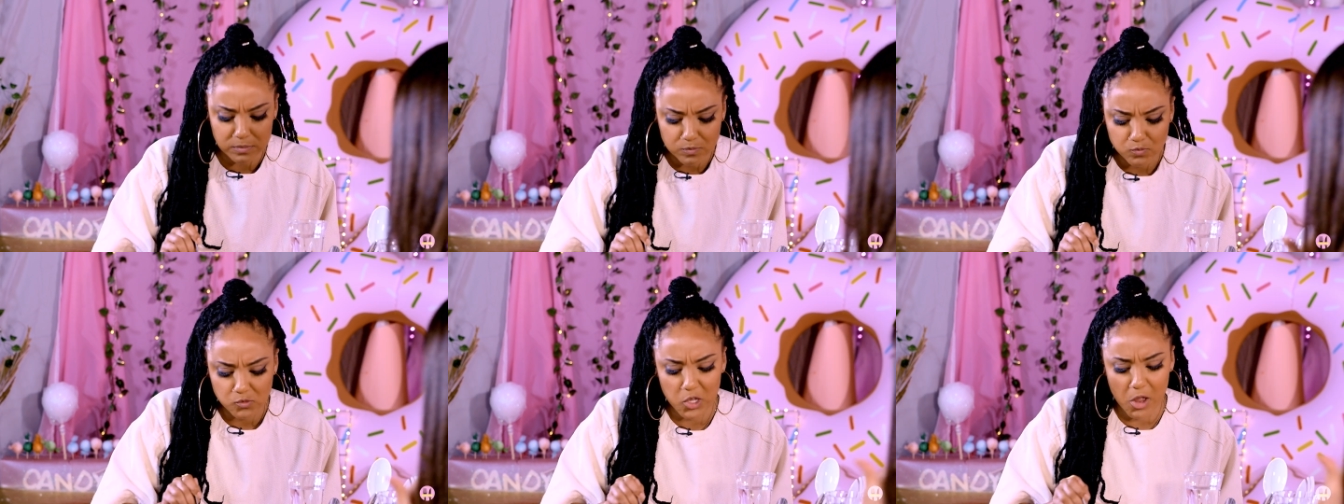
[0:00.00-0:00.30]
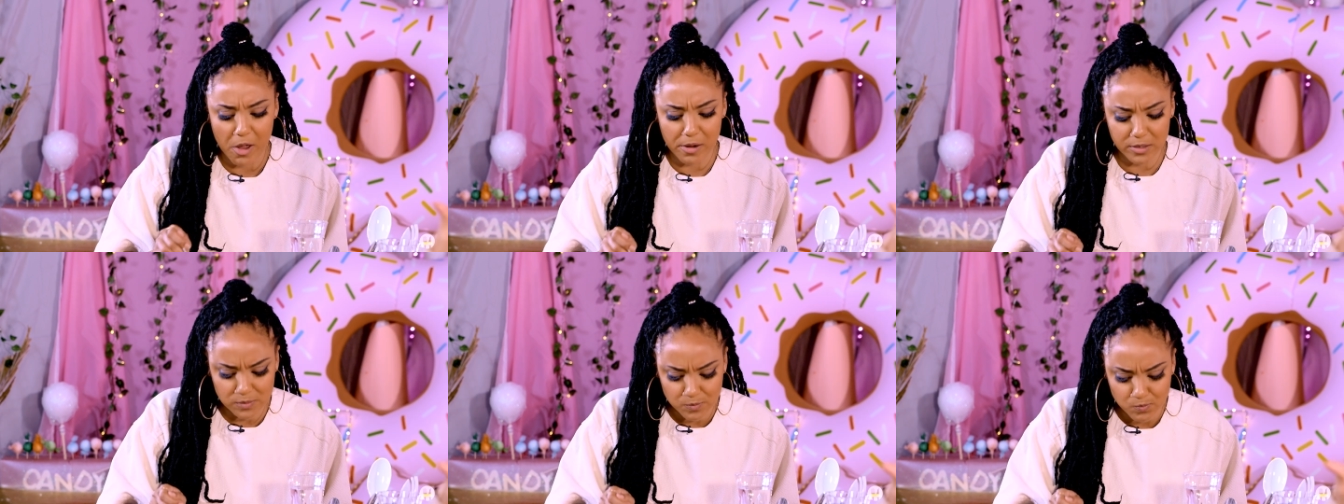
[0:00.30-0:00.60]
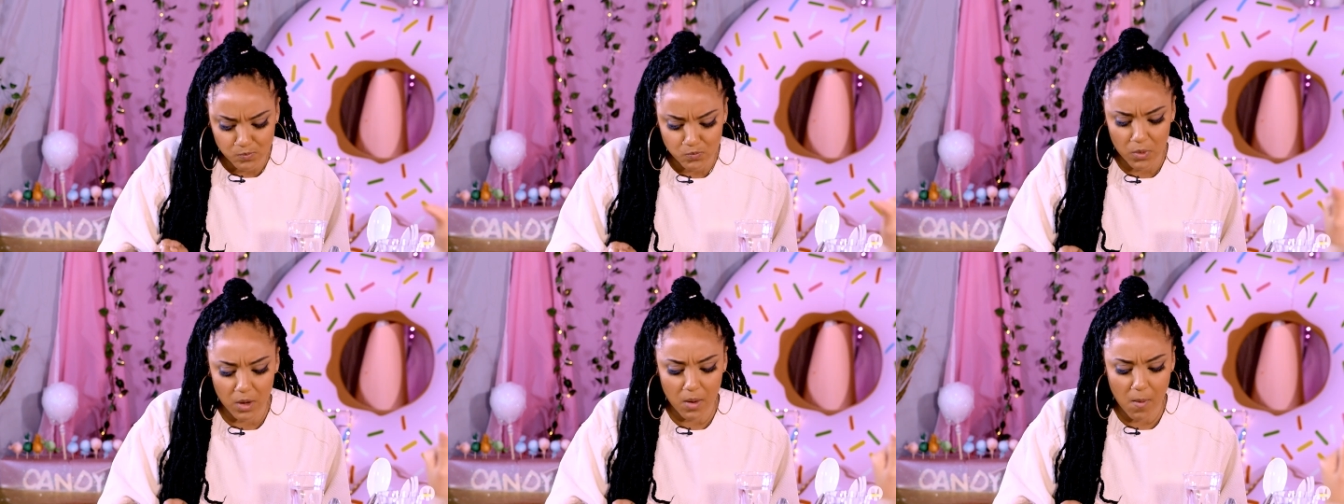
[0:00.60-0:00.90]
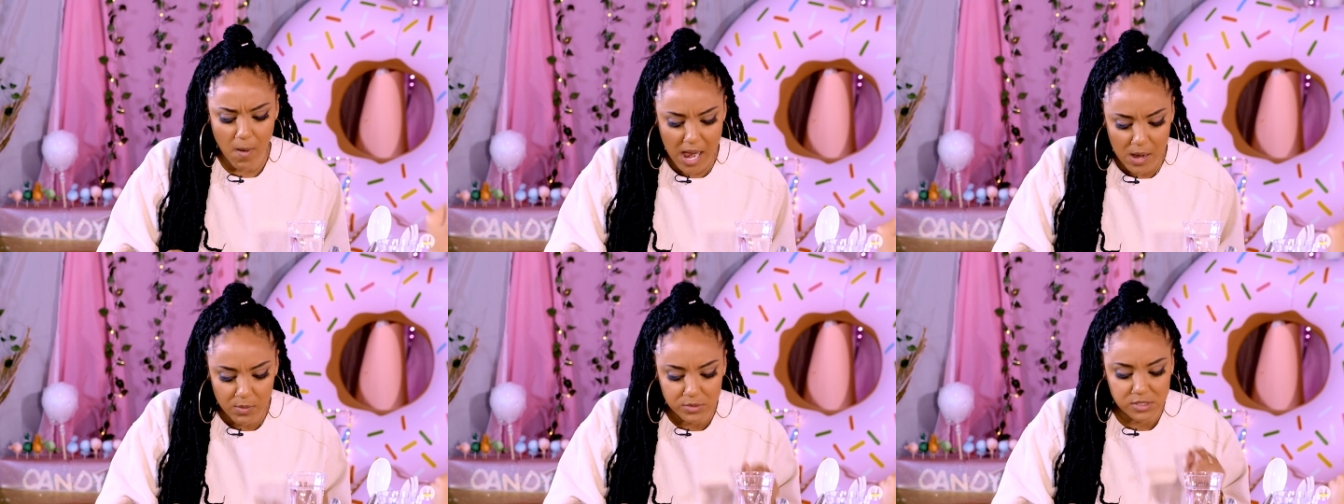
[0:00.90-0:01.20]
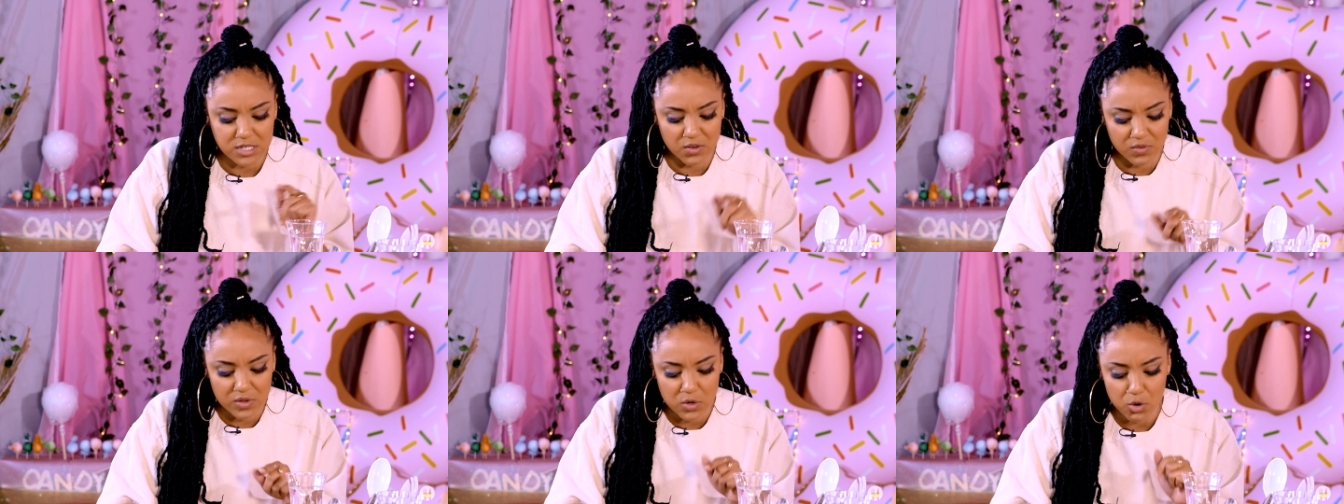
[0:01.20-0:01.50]
yeah, I would
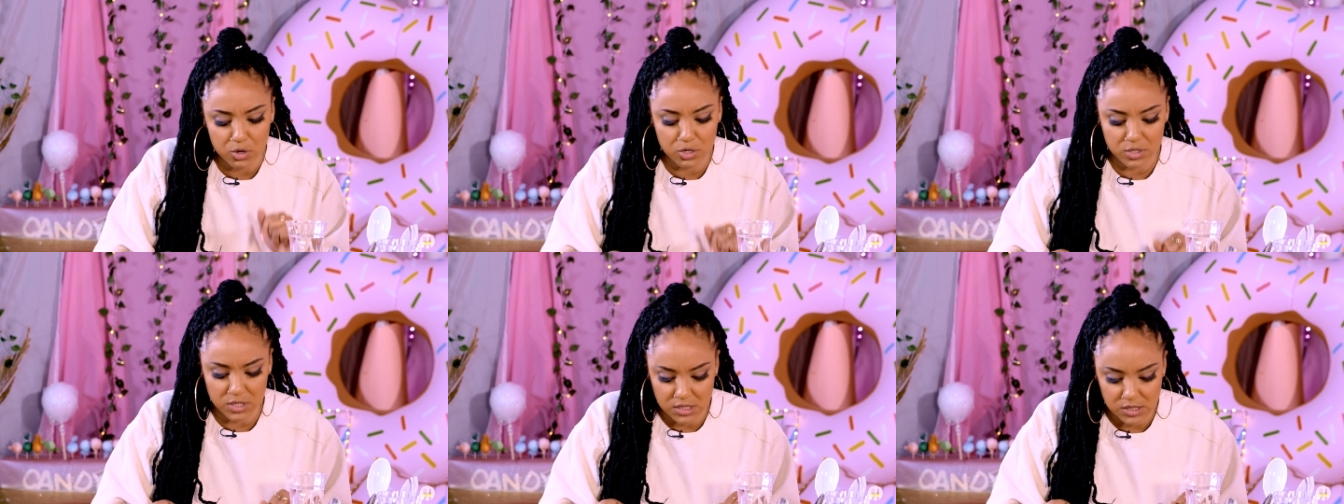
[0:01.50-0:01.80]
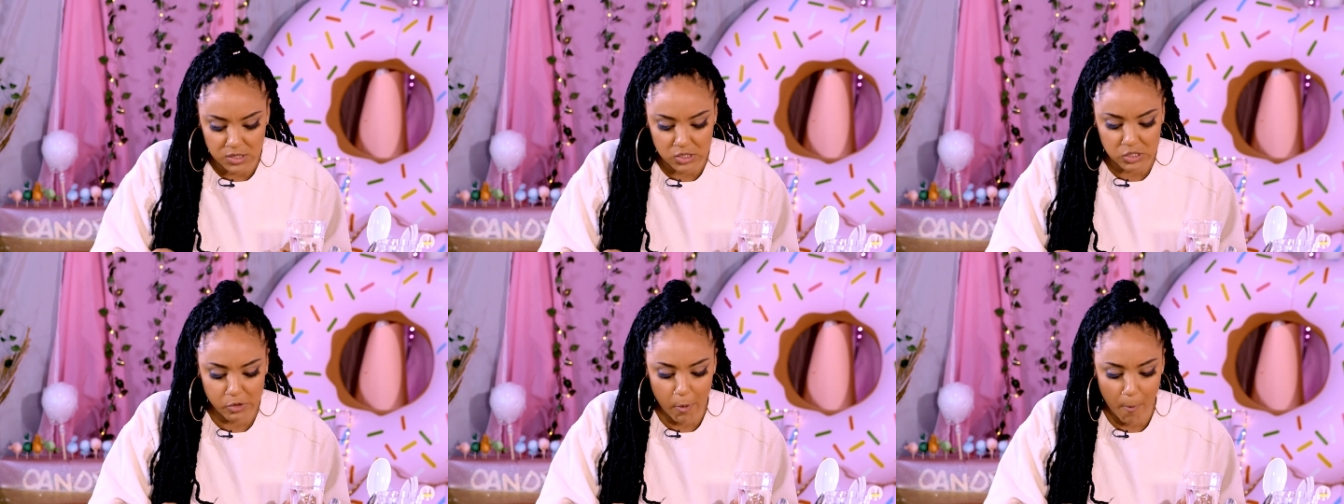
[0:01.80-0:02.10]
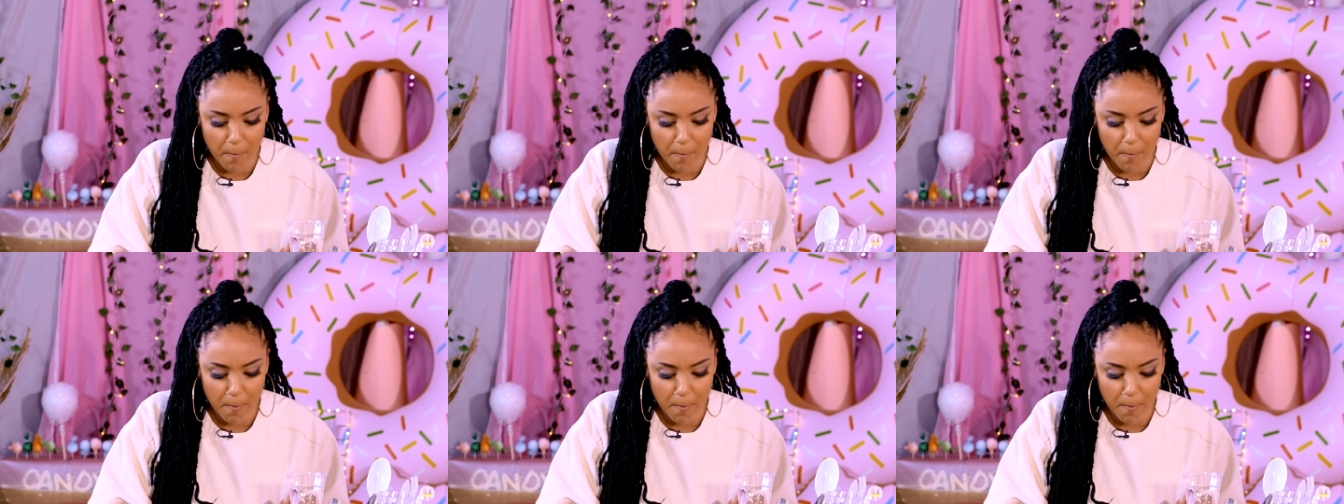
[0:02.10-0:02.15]
definitely order this.